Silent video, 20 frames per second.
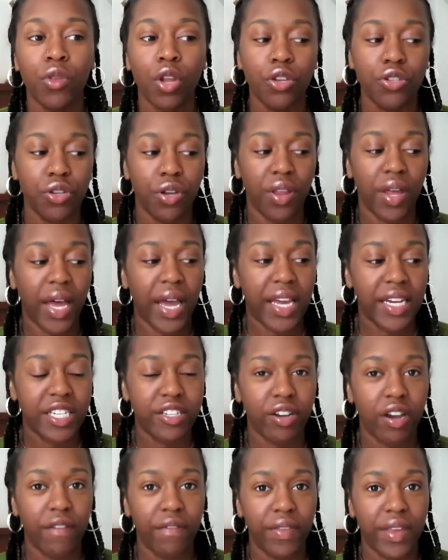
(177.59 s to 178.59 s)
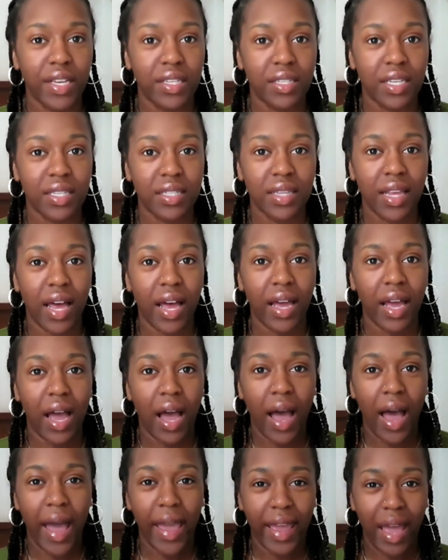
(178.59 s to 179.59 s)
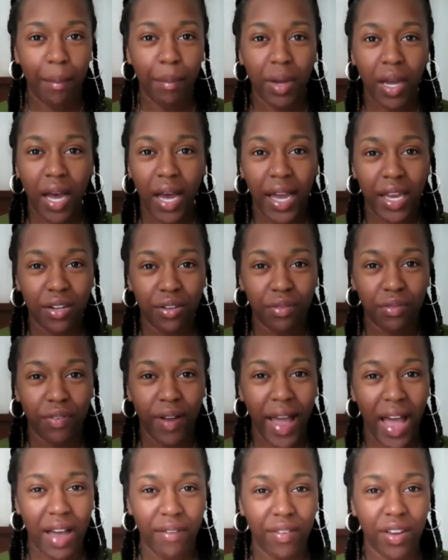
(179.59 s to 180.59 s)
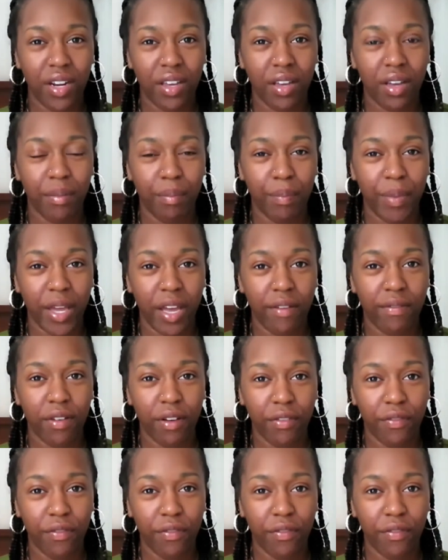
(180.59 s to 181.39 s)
So the idea of this is that I am kind of having a bit of a